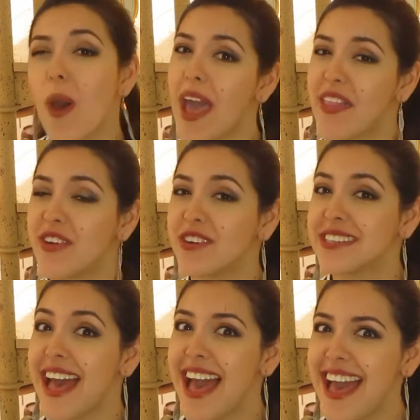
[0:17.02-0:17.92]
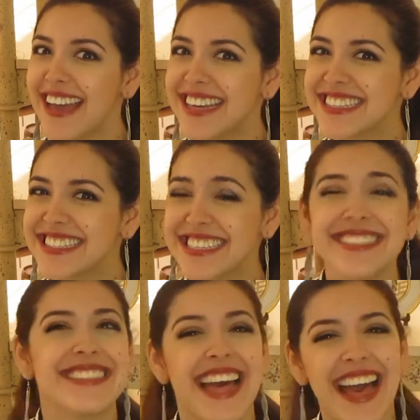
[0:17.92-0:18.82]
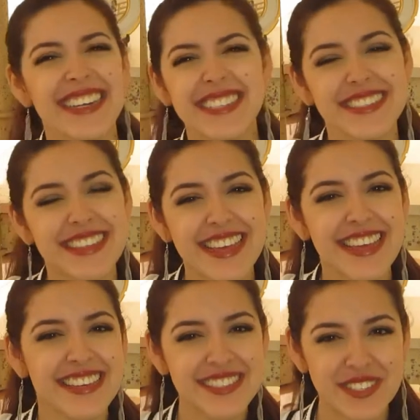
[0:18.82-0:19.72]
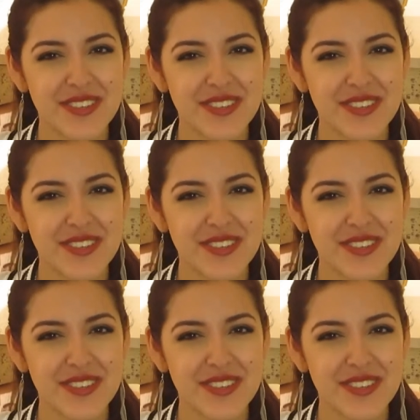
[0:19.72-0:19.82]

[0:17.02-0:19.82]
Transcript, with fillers: weather tag because I just think it's,